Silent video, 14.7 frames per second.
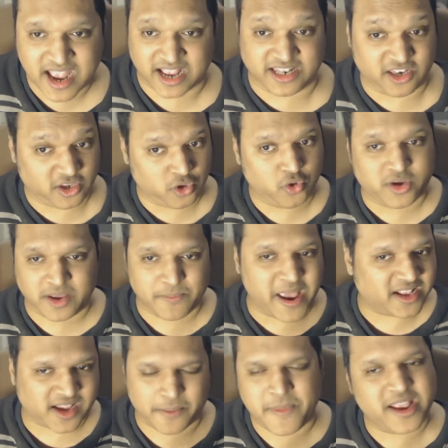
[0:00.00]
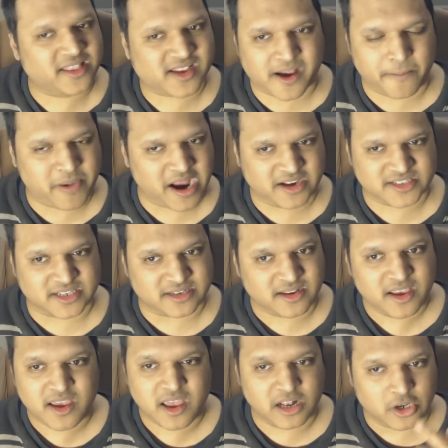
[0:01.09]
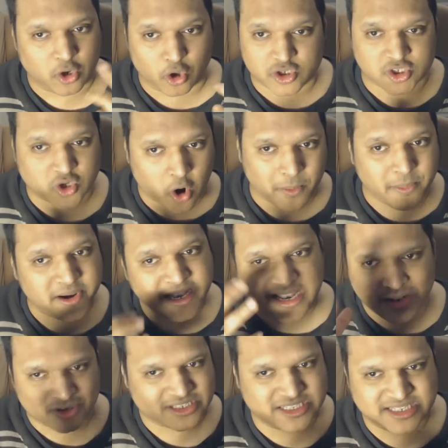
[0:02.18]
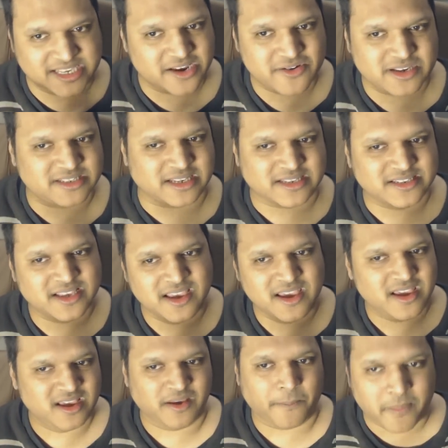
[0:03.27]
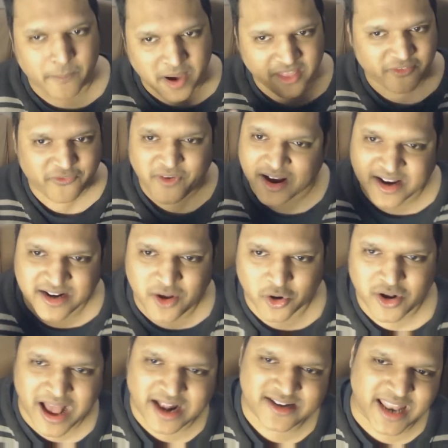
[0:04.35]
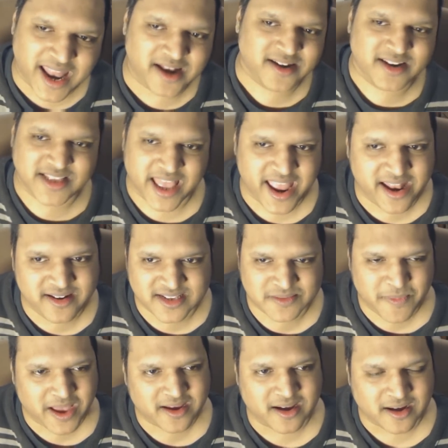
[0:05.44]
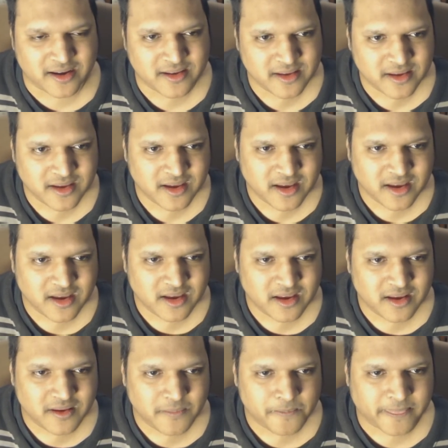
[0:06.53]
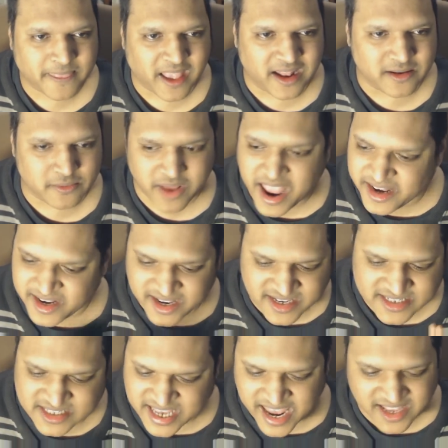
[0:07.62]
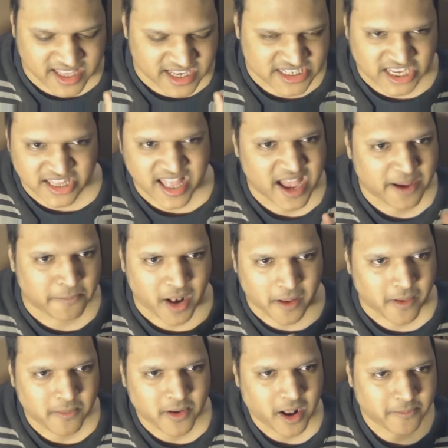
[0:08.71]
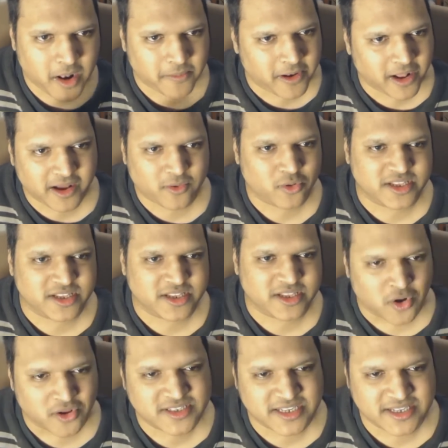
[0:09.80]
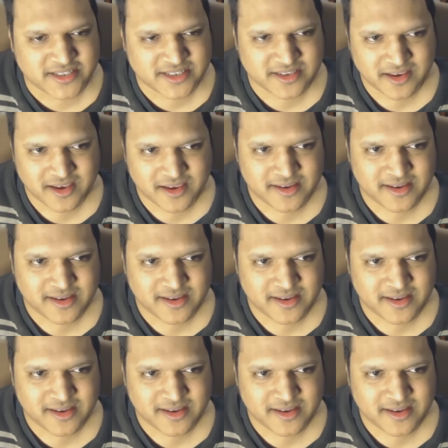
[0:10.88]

And you can make the comparison. Loss of comedy, loss of seriousness. Motherfucker don't know how to end his manga. Editors saying this and that, blah, blah, blah, blah, blah, all this nonsense.